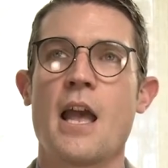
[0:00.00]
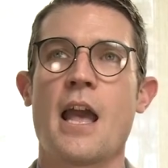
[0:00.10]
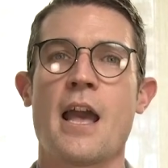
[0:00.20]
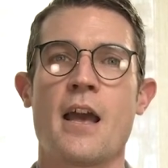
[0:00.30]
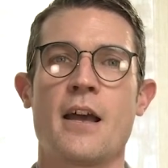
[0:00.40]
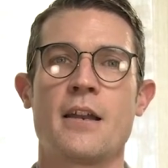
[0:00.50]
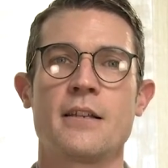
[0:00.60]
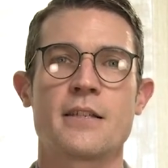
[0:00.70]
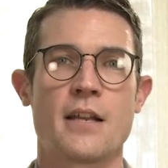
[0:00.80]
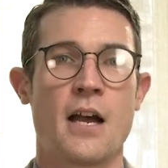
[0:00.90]

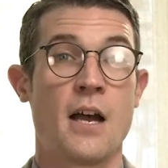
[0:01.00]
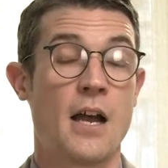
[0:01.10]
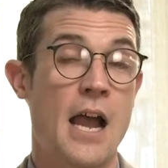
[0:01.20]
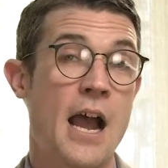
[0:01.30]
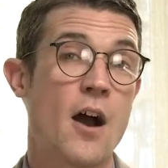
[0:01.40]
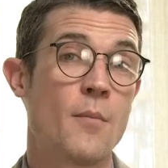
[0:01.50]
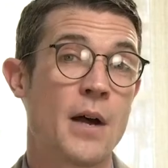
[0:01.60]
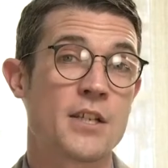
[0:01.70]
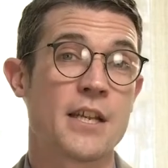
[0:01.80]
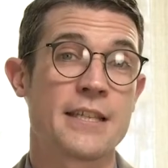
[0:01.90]
and how
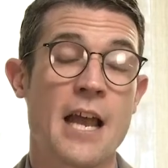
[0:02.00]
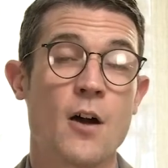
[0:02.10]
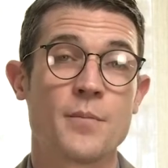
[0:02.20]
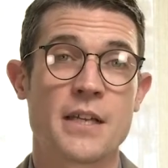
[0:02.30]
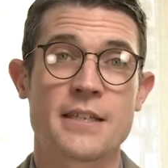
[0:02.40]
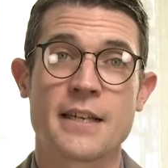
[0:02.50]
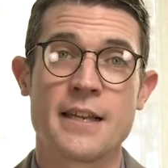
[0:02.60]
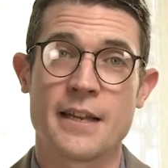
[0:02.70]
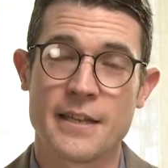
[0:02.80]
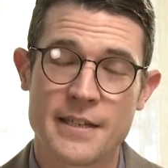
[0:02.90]
much it's helped us
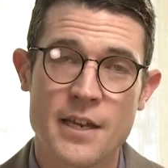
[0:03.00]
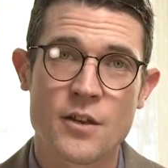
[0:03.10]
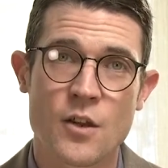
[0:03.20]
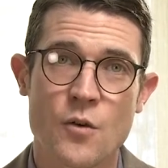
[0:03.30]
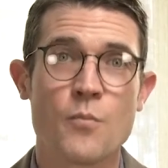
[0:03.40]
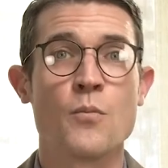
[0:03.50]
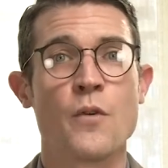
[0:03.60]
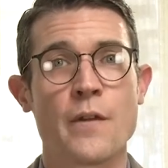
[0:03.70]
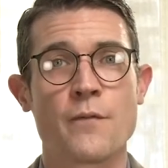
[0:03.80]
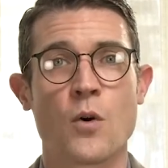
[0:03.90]
to continue
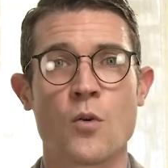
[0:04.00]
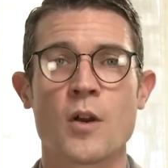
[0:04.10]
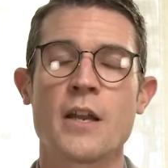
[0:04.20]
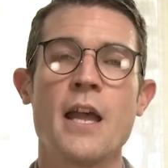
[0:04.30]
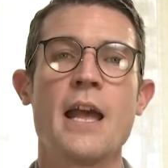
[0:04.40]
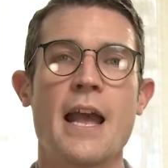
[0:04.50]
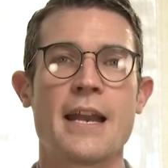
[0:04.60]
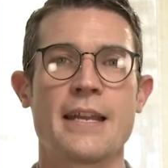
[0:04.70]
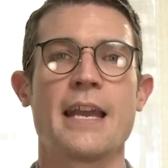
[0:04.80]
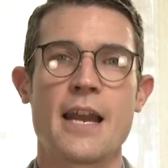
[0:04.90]
moving forward
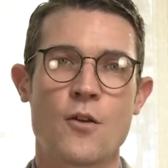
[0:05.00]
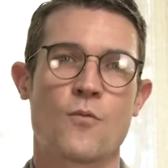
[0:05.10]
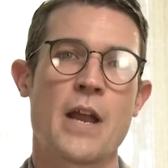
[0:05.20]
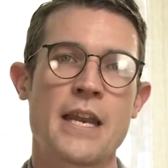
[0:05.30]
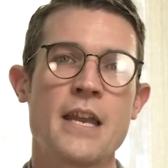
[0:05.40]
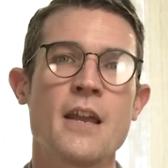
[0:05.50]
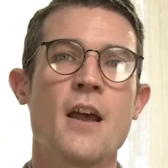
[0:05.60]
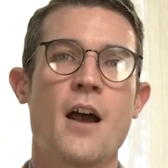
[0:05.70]
and getting ready